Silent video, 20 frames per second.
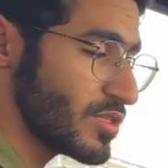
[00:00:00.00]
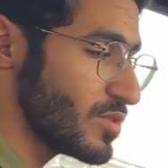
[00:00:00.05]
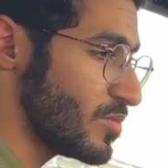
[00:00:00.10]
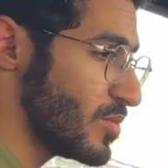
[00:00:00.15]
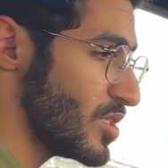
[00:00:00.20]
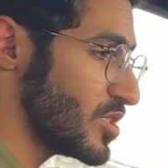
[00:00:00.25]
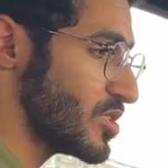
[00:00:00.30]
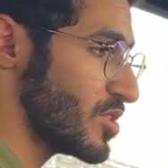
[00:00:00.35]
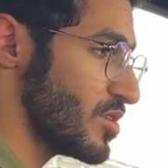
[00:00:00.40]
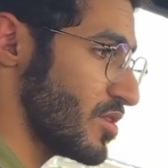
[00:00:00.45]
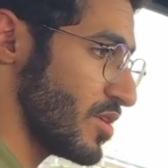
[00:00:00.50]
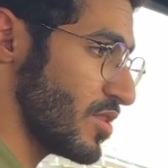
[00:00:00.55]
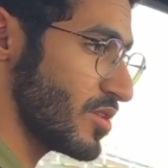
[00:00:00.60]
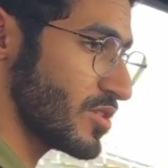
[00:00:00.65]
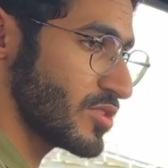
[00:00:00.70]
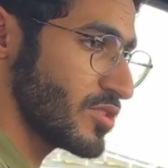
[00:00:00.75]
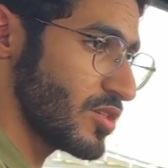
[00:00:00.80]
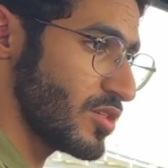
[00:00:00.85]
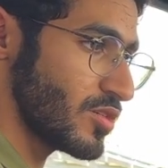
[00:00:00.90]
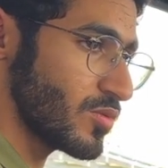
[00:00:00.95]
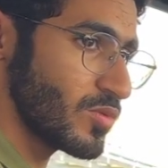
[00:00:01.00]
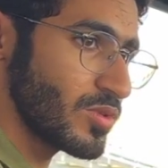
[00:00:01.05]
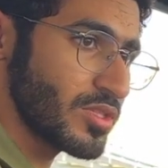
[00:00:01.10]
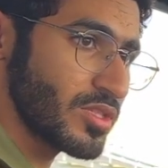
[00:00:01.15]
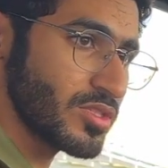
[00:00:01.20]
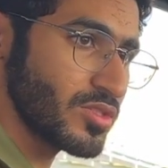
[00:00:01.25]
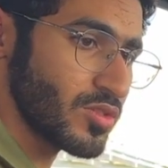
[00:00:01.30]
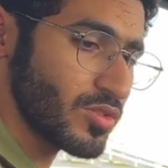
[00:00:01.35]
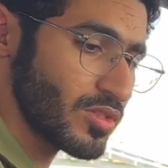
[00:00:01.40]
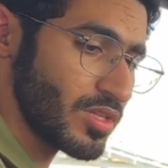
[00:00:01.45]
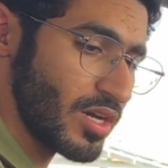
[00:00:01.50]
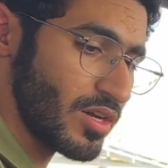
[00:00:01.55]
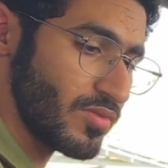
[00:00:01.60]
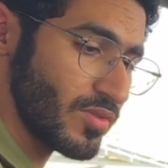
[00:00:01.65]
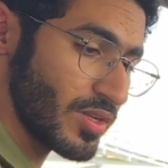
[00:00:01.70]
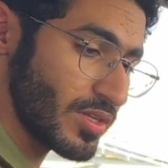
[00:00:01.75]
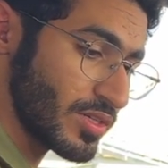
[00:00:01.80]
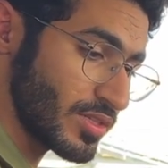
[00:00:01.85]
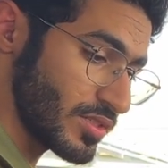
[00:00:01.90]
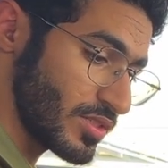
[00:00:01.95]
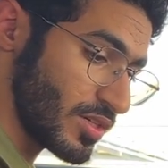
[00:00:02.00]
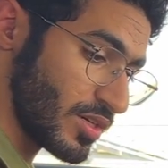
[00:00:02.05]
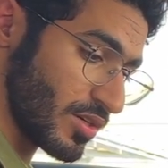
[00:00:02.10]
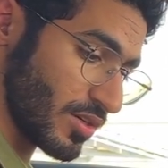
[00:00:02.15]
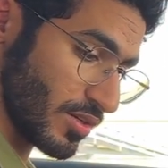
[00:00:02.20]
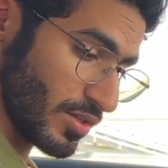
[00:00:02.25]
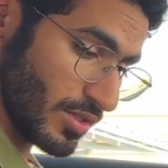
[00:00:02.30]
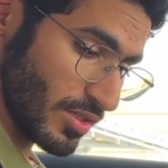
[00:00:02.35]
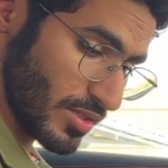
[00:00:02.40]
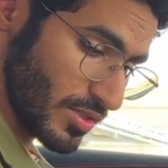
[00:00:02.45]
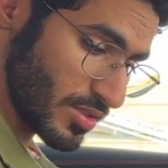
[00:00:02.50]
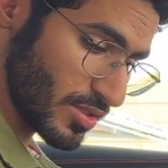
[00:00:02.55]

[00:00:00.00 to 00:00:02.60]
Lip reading: I did mention that the steering wheel does not have Alcantara,